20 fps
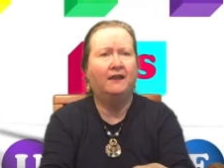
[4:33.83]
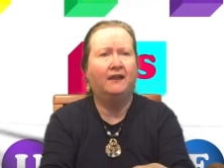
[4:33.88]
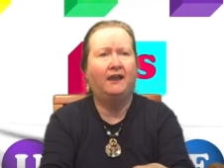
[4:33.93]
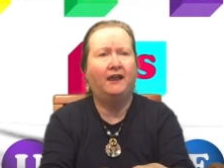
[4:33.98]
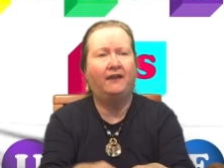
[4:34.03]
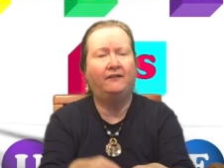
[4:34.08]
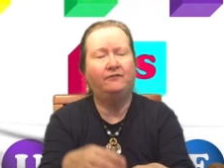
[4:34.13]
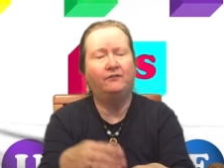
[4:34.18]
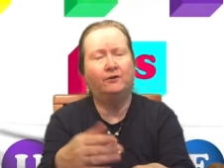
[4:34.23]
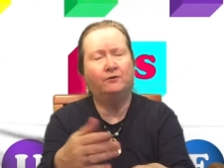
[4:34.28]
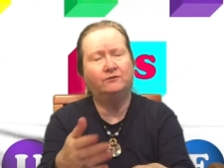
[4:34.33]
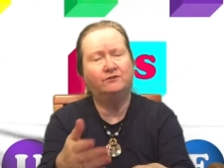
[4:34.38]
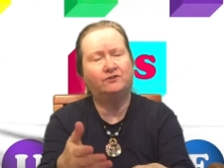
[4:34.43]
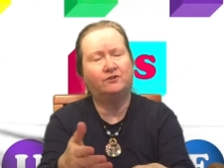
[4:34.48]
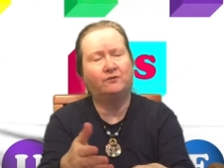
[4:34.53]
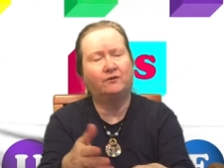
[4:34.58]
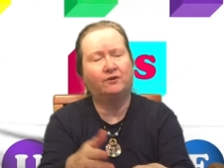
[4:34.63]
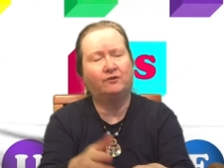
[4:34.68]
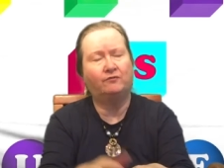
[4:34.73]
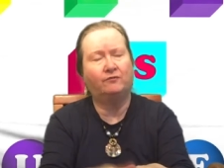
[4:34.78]
And those
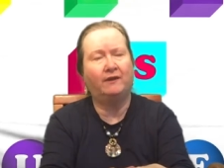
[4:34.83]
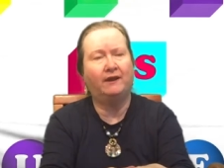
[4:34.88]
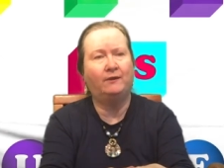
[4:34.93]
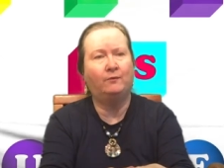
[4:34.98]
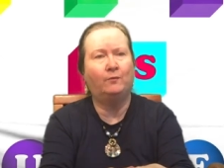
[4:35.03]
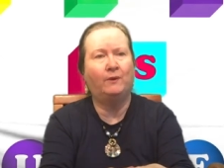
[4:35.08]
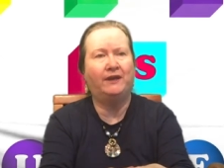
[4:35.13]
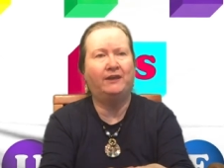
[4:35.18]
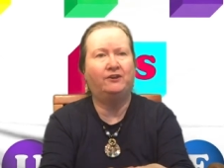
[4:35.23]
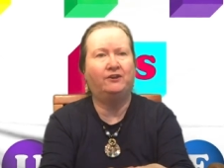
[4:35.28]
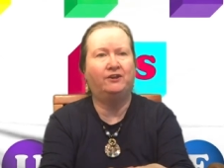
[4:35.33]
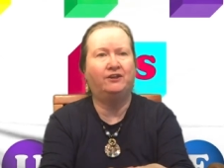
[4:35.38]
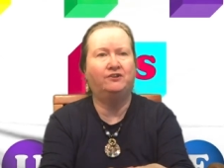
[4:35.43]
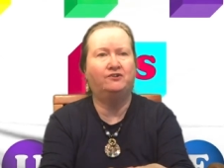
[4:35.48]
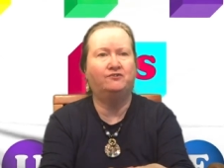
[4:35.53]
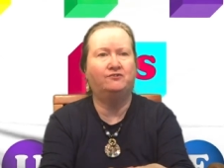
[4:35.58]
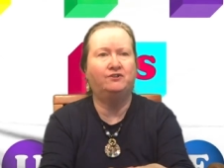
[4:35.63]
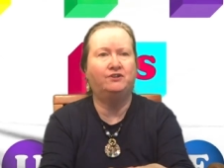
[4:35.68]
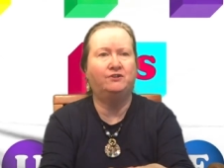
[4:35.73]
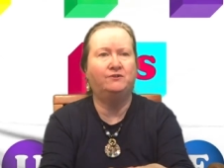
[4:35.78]
are a great way to
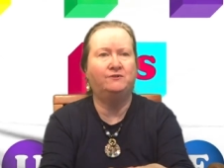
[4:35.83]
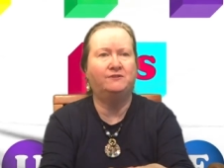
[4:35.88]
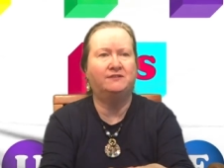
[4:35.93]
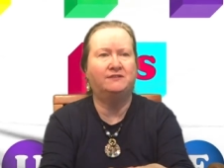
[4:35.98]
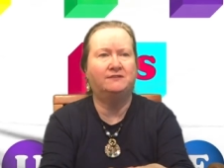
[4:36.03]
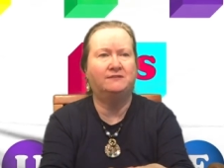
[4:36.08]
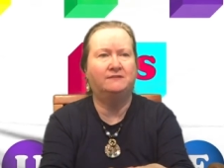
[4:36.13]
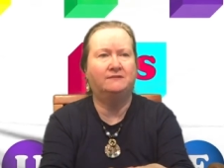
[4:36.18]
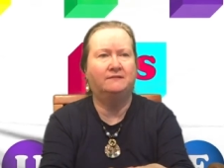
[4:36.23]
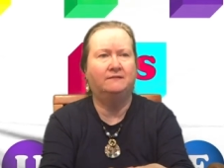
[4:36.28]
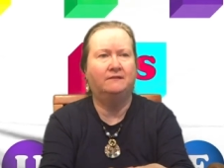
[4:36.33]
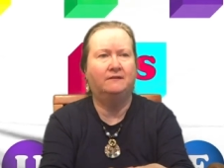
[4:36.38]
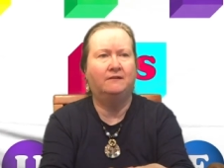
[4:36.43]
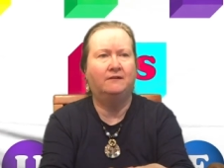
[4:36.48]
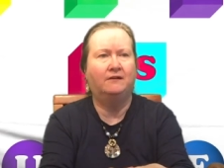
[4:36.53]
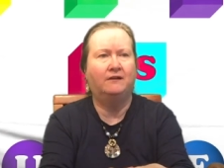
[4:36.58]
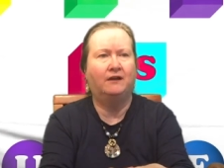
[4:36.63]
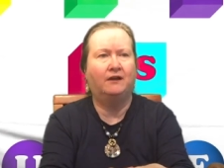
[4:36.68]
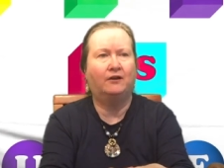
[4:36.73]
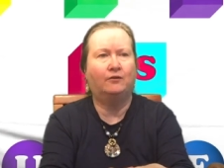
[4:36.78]
introduce
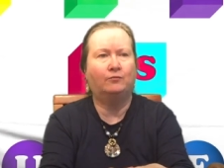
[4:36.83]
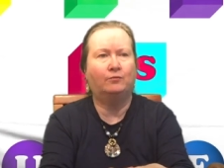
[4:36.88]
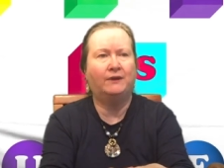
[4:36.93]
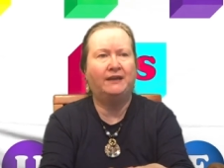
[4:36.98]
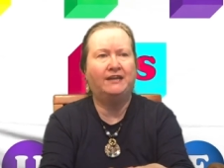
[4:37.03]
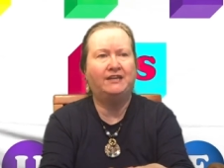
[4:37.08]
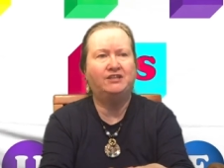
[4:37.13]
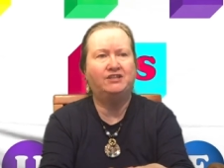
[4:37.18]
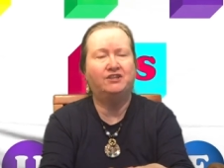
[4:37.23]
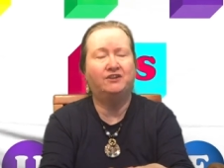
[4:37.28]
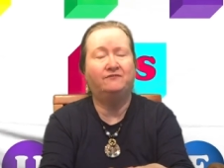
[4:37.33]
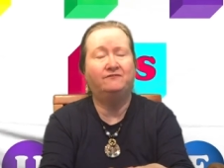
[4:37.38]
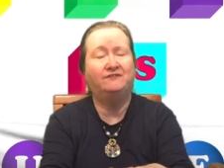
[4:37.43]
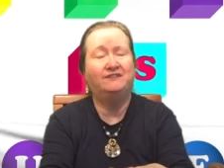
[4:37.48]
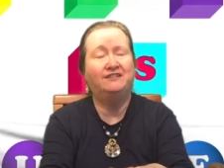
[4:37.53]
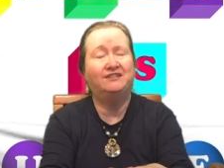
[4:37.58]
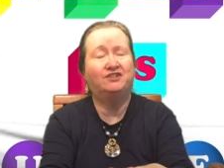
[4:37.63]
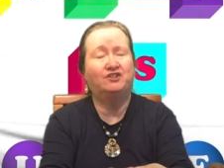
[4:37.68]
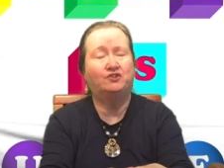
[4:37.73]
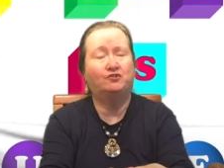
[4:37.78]
a range of
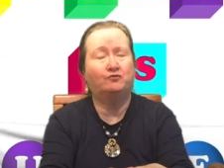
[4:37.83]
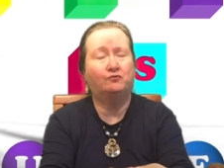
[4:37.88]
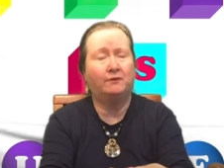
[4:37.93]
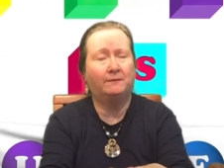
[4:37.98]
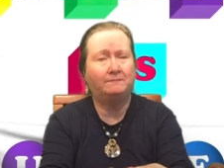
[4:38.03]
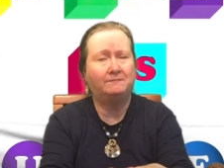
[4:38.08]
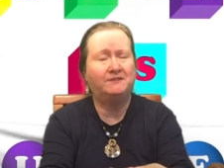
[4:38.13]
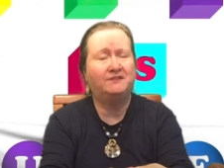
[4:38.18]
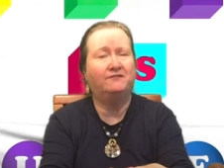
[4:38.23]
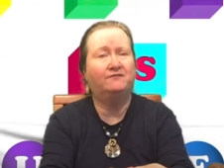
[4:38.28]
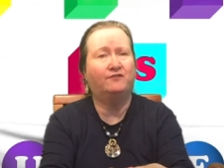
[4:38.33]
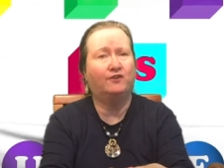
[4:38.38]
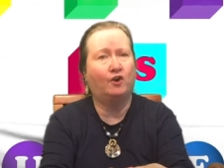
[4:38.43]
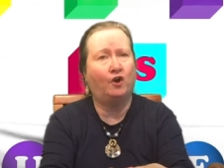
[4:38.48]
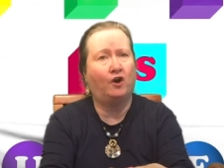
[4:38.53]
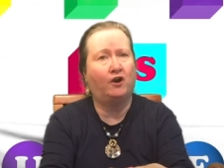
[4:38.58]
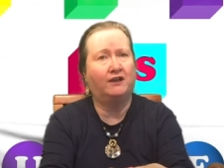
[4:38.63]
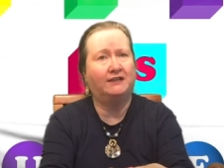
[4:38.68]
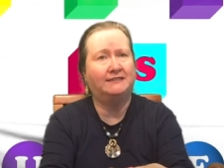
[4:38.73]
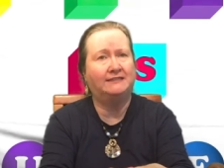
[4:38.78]
descriptive
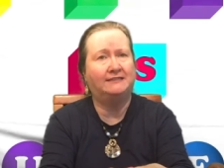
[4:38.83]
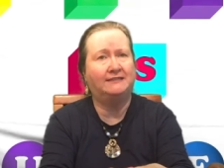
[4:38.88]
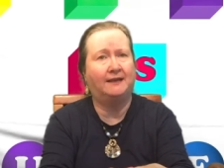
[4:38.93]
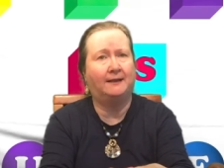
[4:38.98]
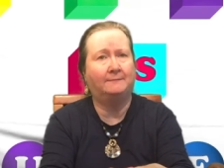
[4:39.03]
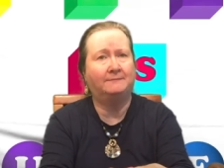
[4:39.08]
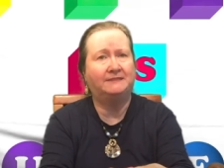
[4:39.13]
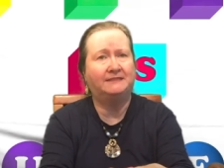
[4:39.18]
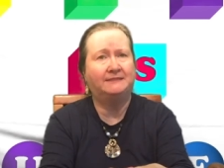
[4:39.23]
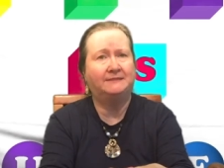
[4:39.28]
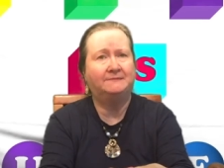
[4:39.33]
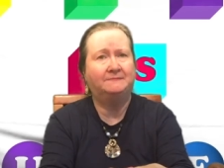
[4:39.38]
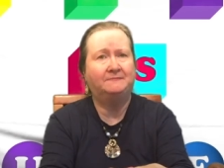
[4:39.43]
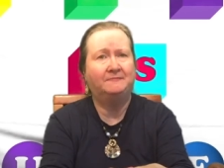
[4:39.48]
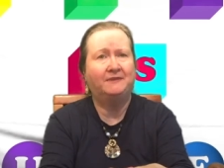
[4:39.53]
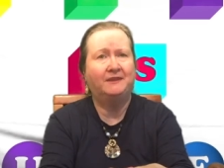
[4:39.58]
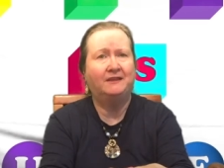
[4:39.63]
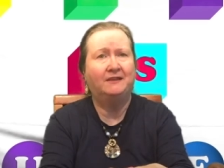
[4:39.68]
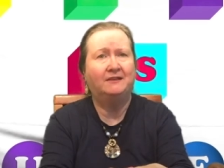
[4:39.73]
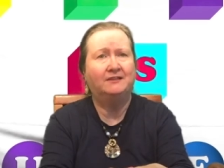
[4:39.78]
concepts.
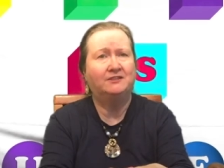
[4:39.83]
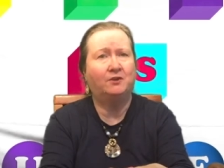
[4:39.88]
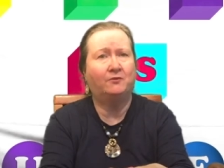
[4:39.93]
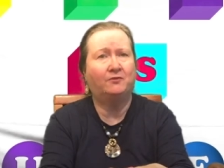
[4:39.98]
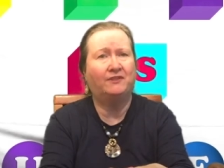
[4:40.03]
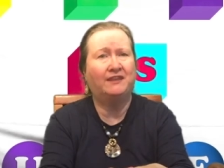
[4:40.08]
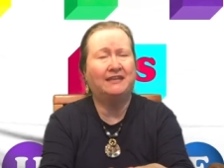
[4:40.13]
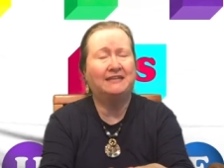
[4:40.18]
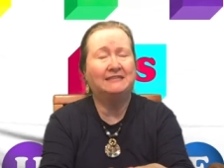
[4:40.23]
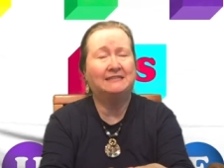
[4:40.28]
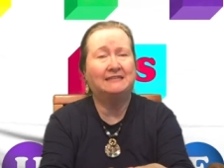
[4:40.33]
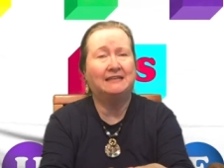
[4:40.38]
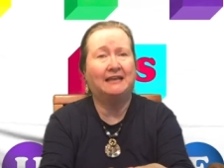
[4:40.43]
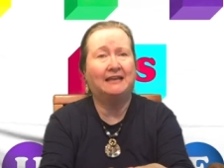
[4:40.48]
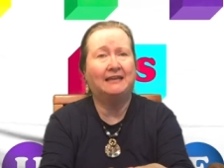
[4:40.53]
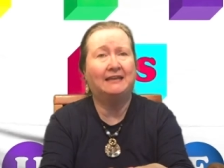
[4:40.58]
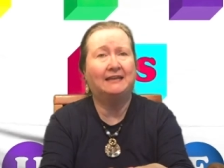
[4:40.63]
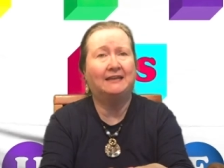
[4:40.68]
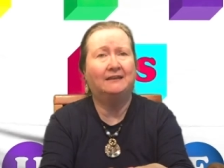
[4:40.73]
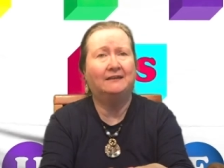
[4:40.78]
So things
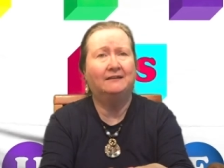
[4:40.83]
like